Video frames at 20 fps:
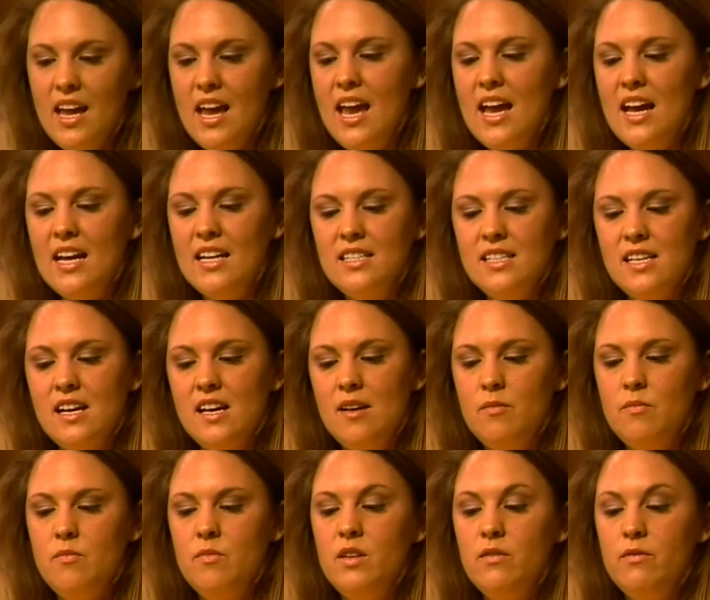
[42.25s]

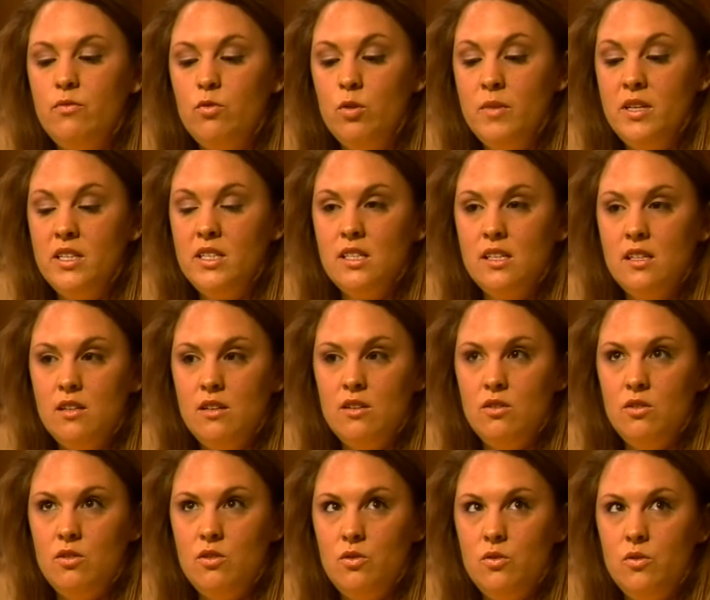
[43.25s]
And 4 months
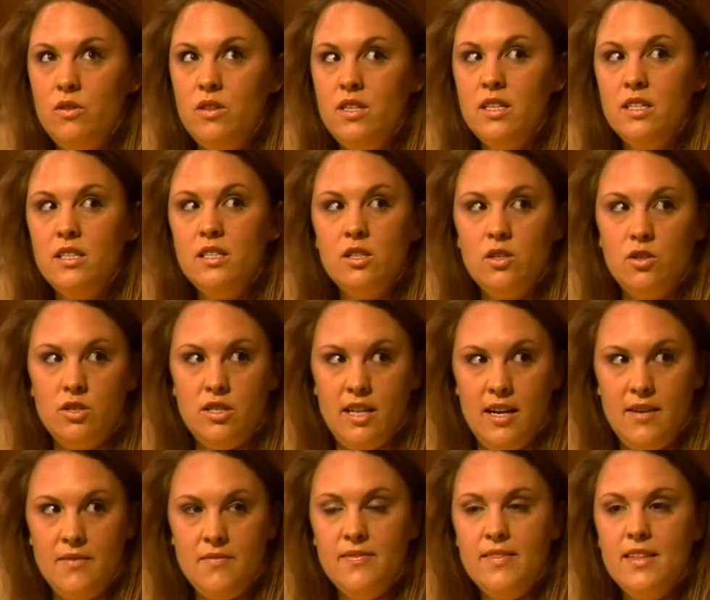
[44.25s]
ago, this
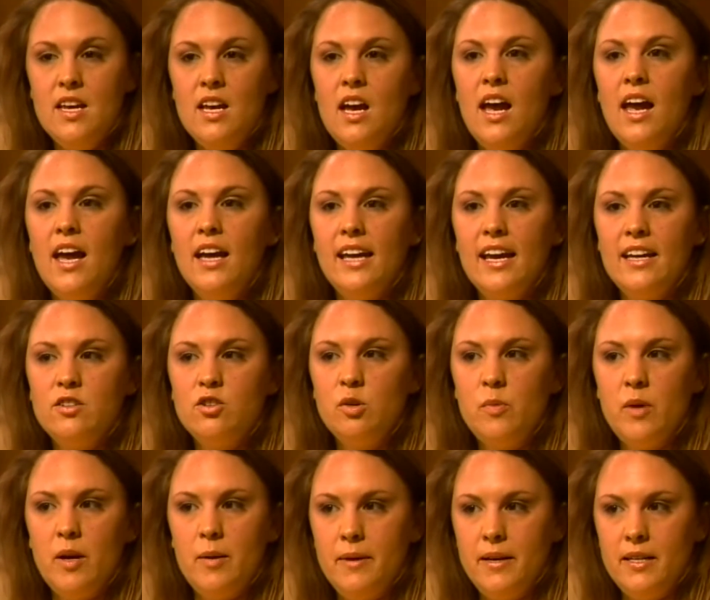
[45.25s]
Thursday, I had gastric
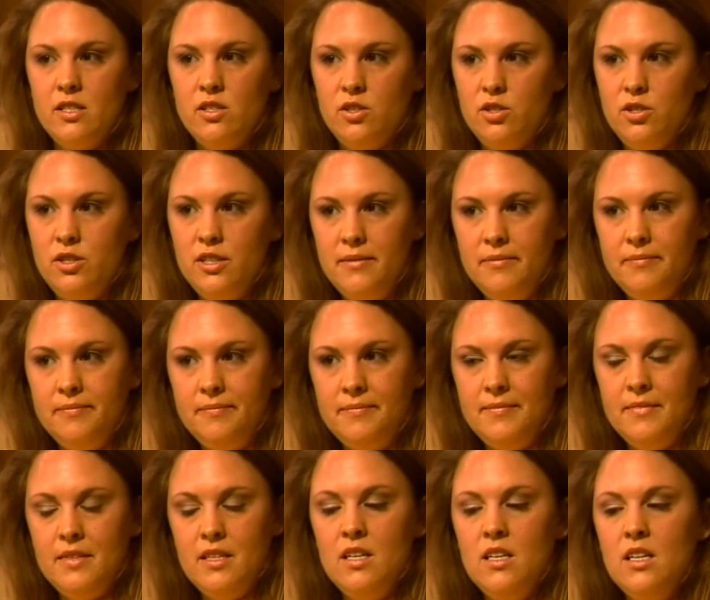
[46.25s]
bypass surgery.
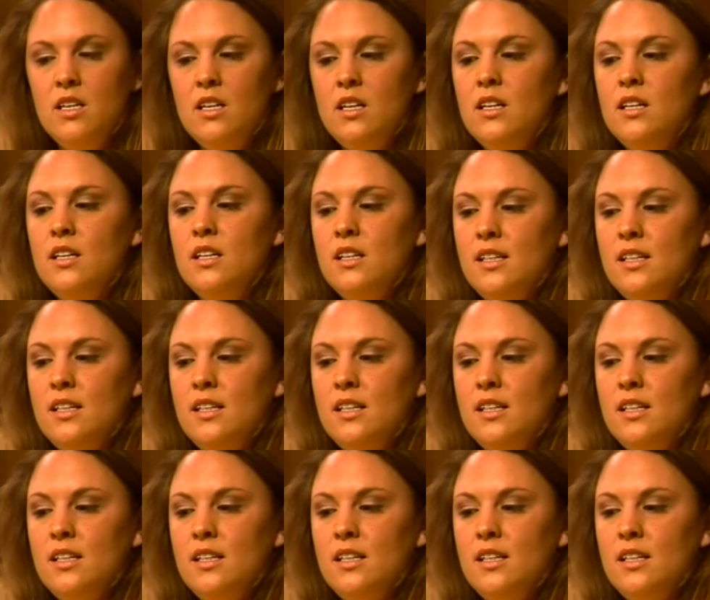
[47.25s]
Wow.